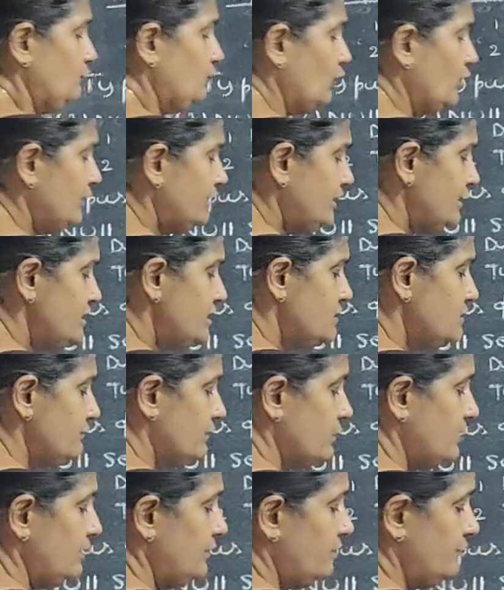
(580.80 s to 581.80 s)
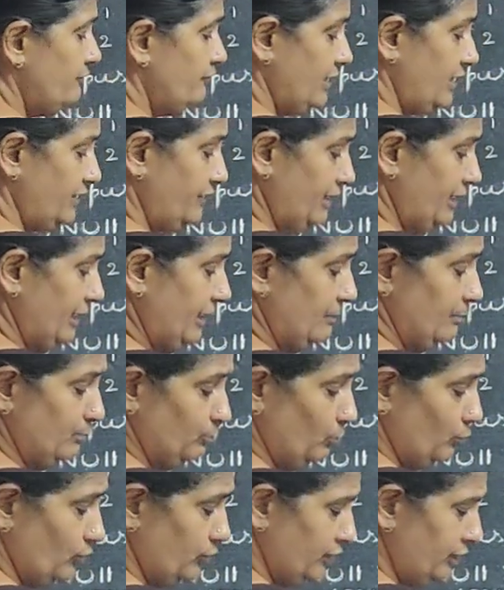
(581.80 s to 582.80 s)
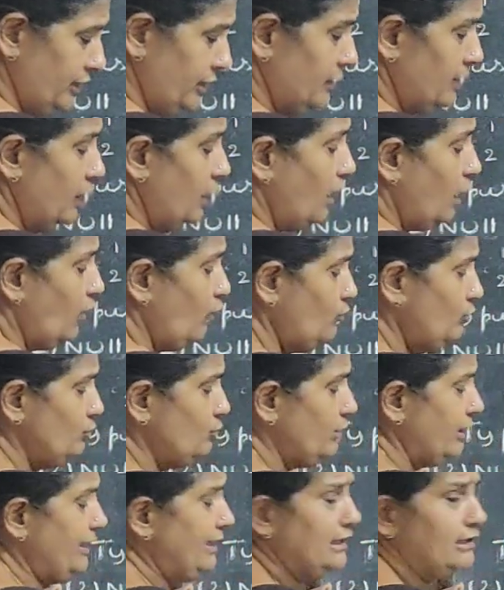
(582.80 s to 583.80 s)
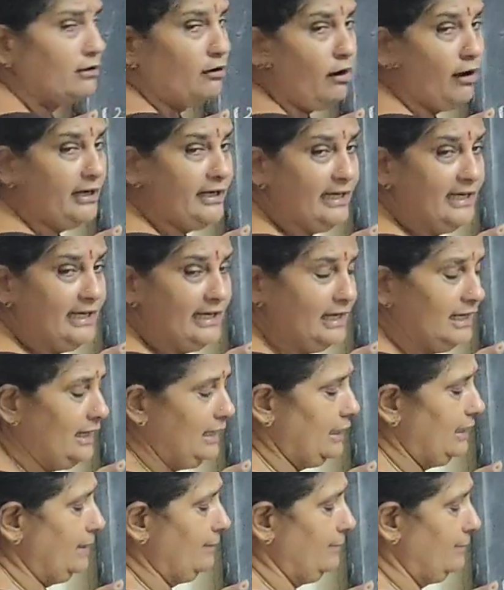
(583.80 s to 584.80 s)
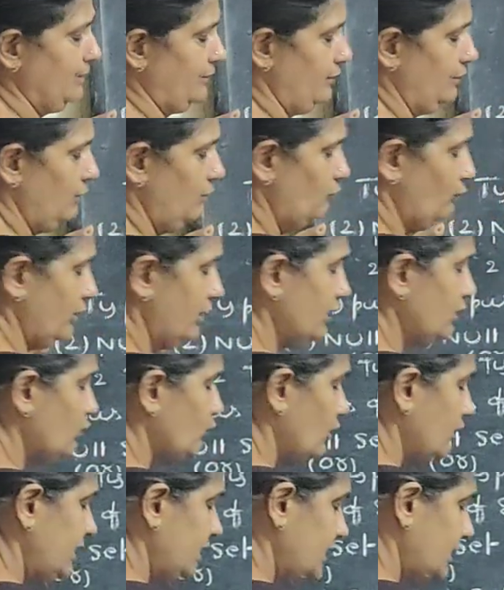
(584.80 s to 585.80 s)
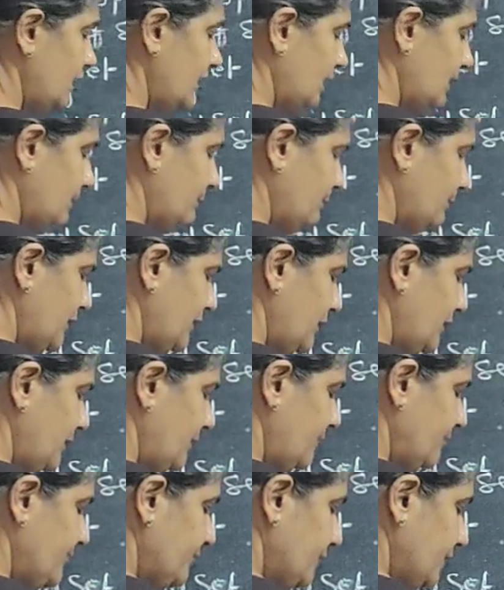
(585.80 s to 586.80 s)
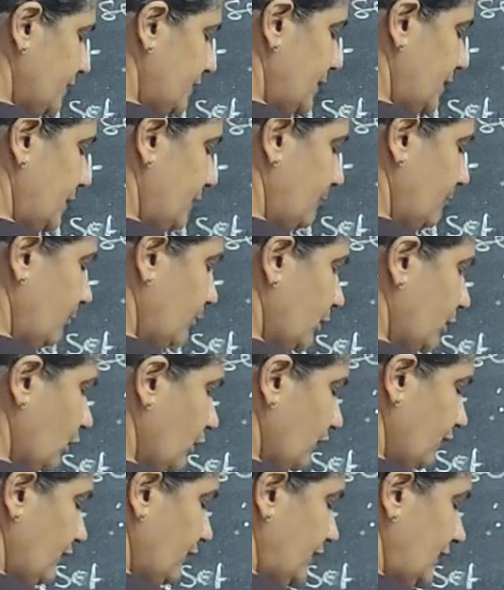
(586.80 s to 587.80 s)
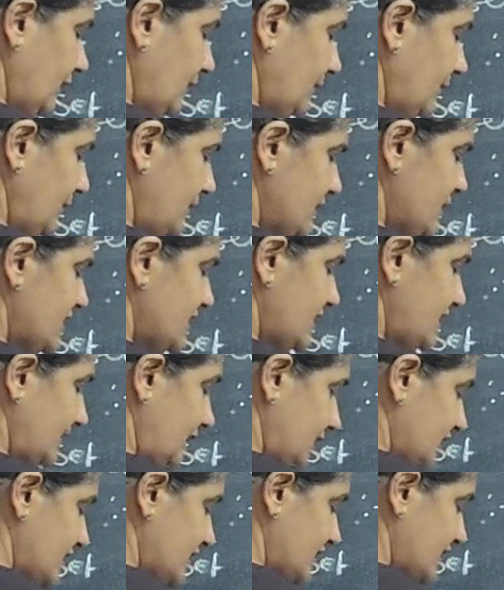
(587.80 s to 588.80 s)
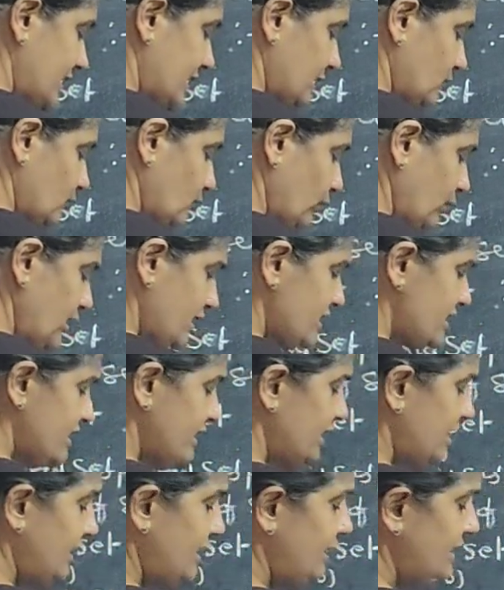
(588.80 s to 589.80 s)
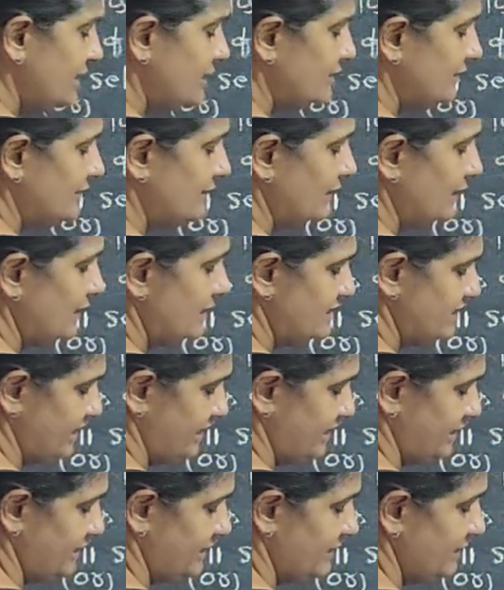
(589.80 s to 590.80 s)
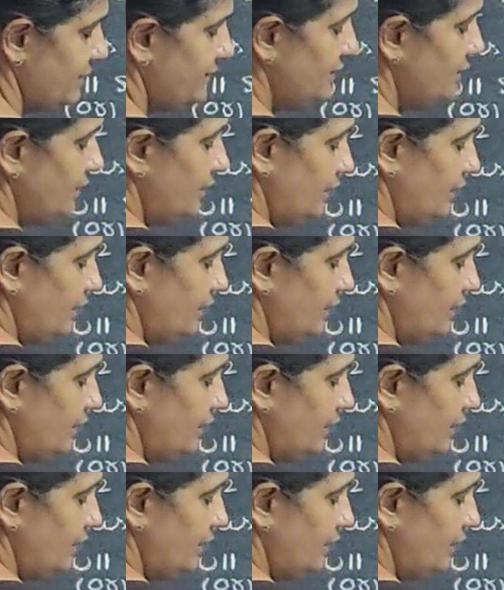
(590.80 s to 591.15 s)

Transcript: For this one, very important, how to write cardinal number. What is the cardinal number? Number of elements in a set. What is the set here? Null set.